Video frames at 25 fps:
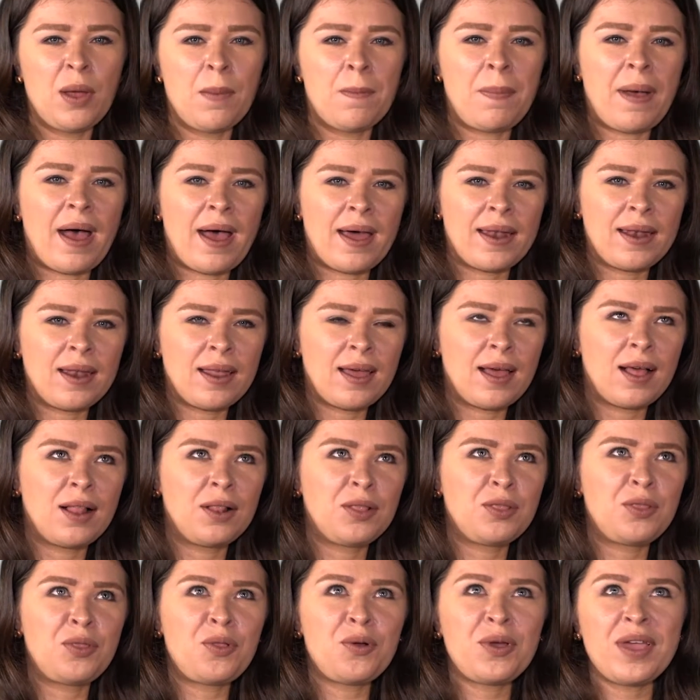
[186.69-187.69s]
But
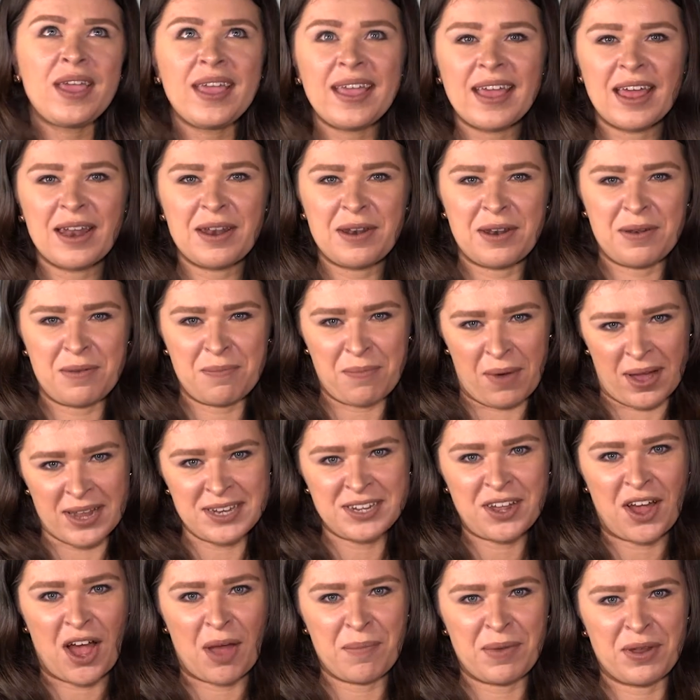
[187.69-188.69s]
looking at my
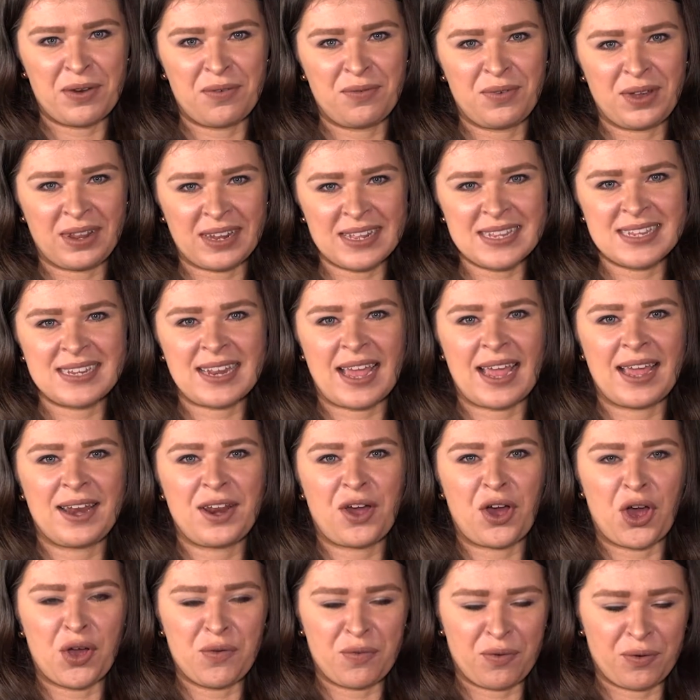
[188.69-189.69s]
time in real estate
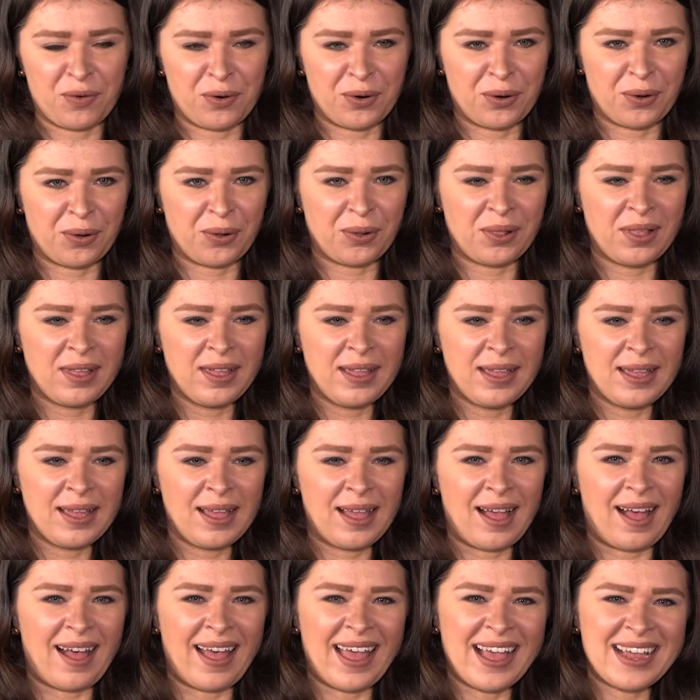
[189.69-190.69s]
overall,
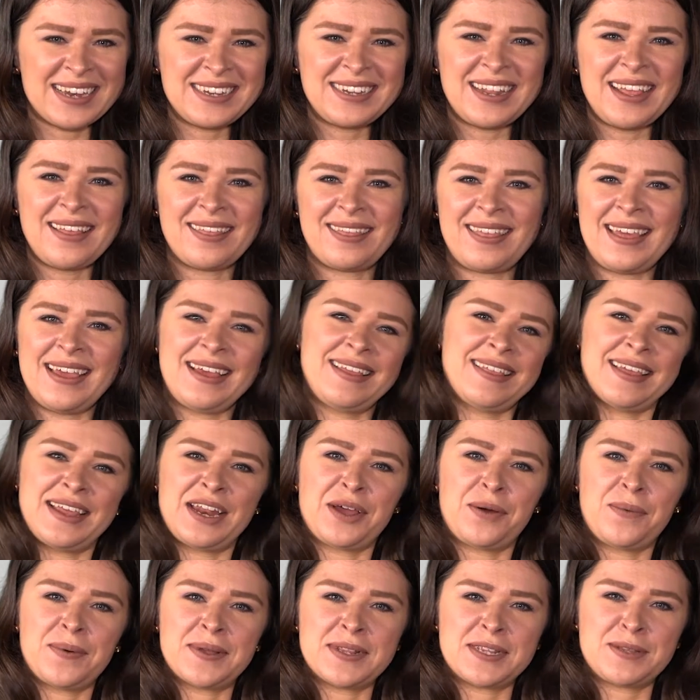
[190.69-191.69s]
I actually think that
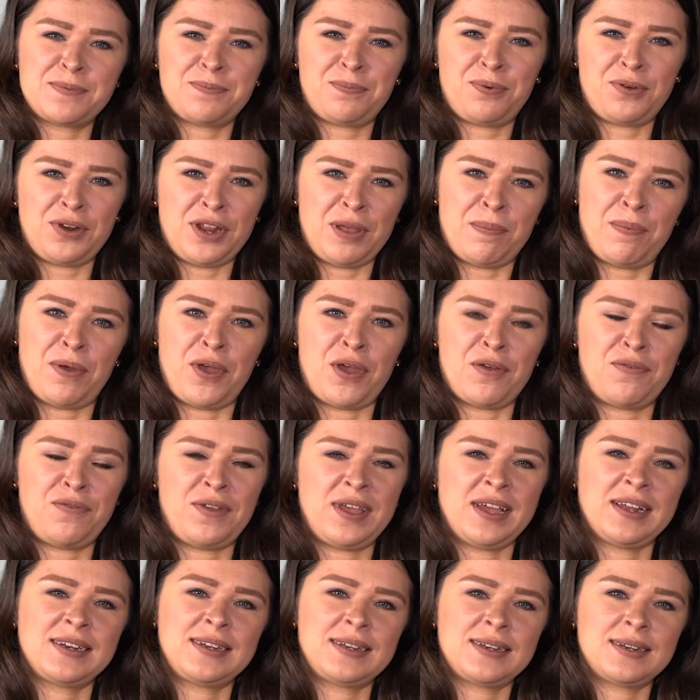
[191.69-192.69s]
it was pretty
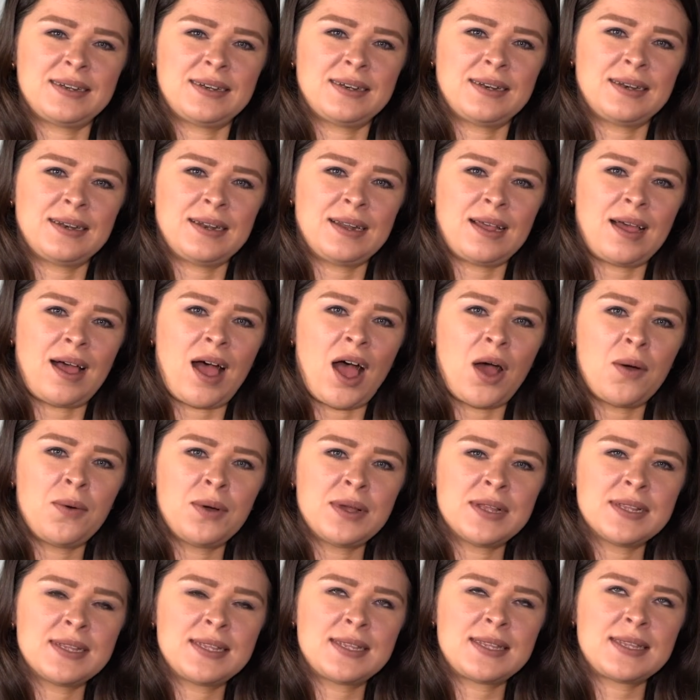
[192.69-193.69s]
perfect. I
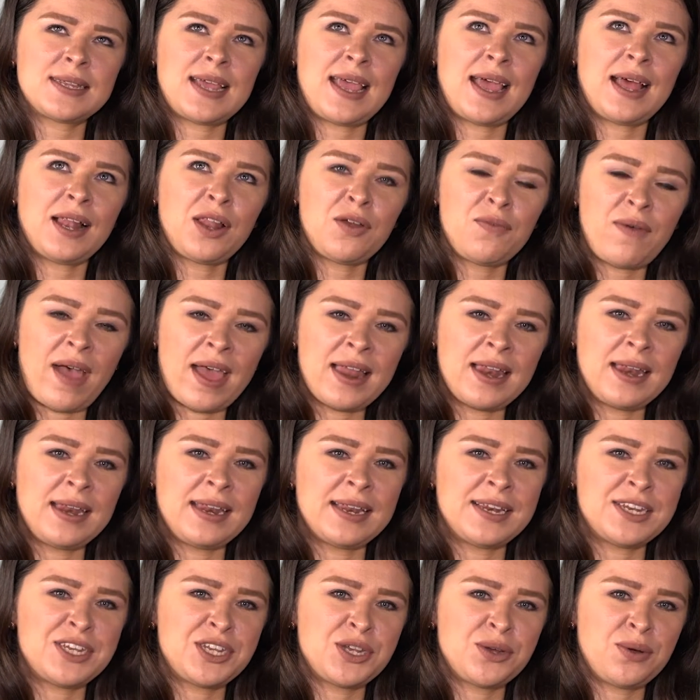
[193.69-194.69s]
was elevated
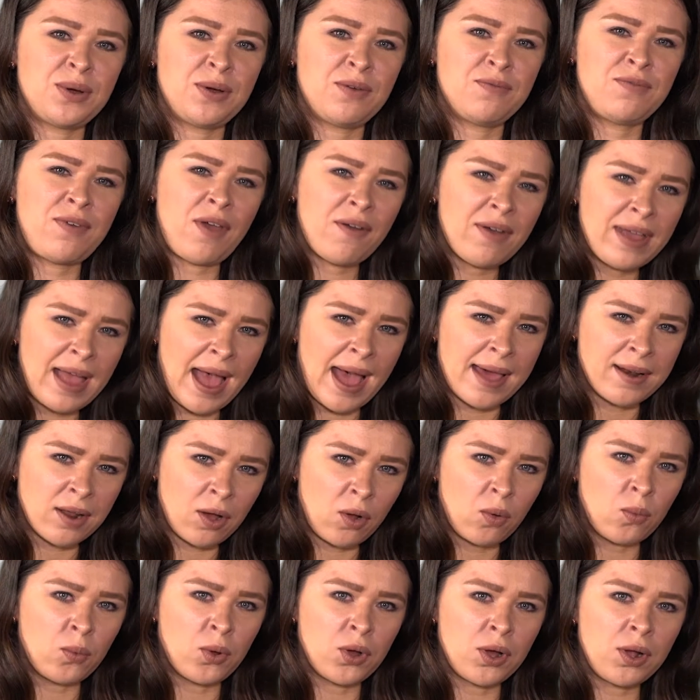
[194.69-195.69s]
into a very
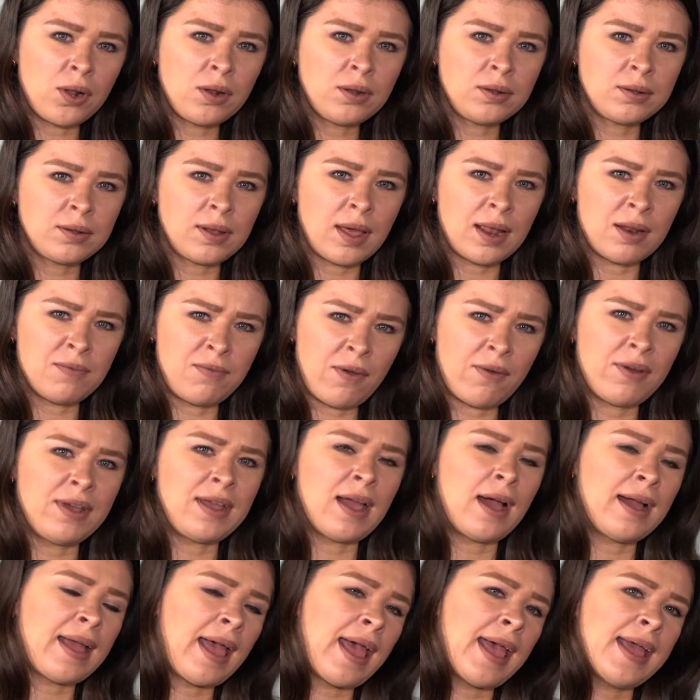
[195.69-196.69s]
adult world at a very
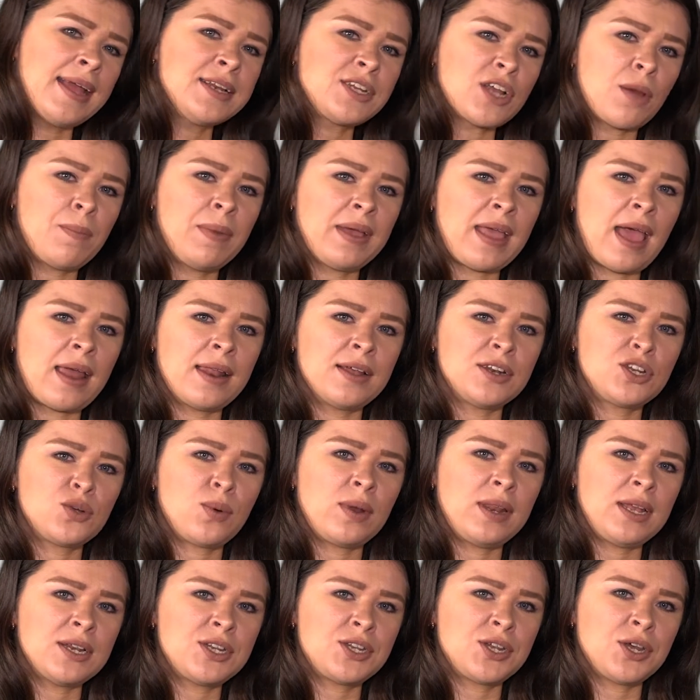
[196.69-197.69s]
young age. I began at
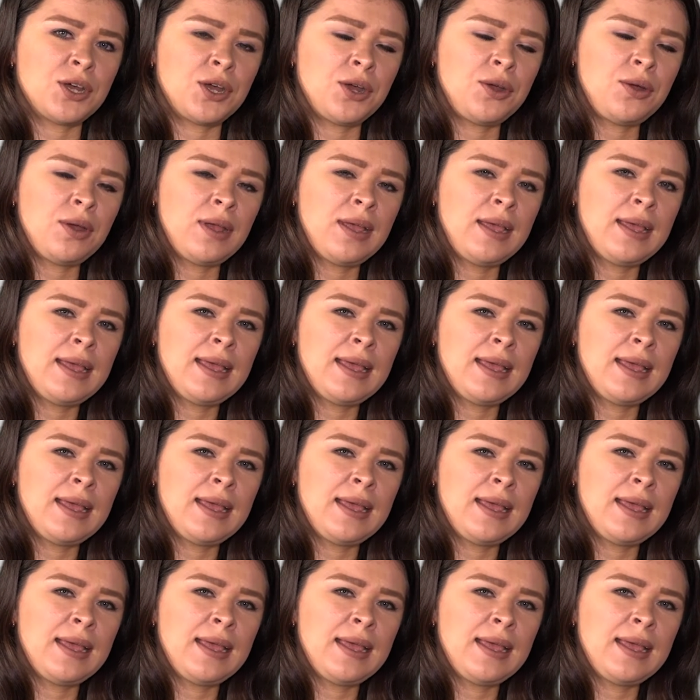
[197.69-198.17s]
22.